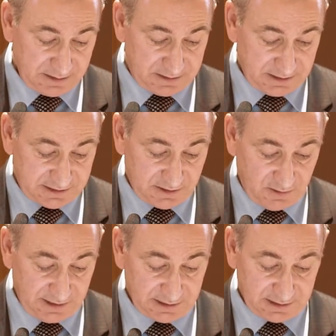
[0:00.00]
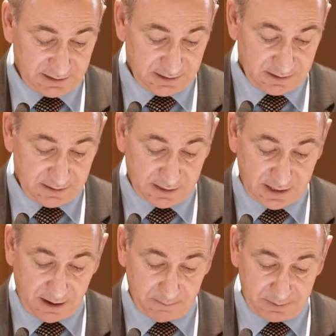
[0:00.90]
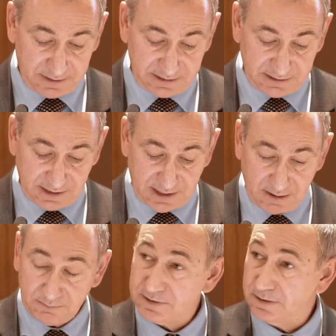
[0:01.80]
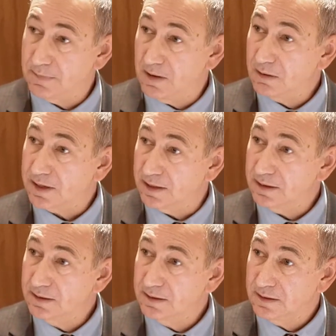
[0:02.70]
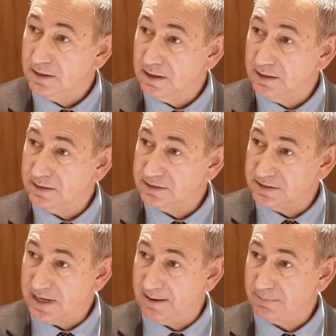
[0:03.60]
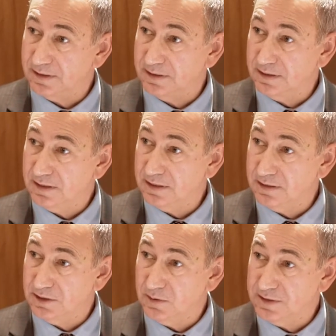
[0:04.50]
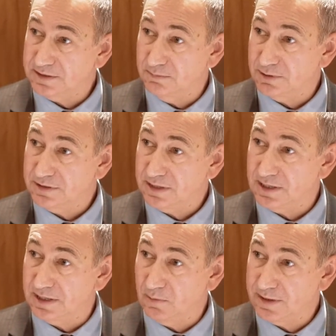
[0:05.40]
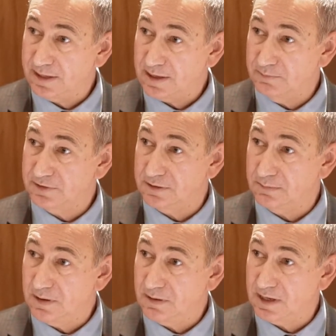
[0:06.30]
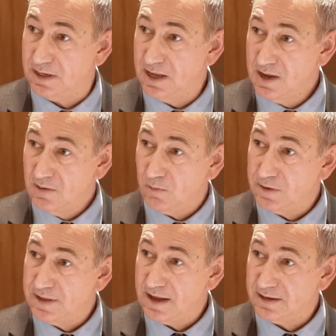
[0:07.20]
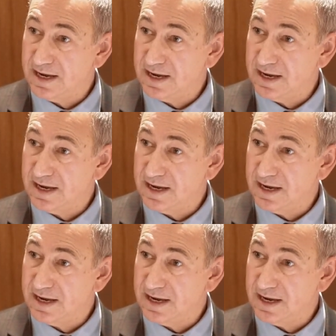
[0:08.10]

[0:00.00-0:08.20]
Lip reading: decided that companies that come to the market and this is happening in the US in particular, where they come to the market without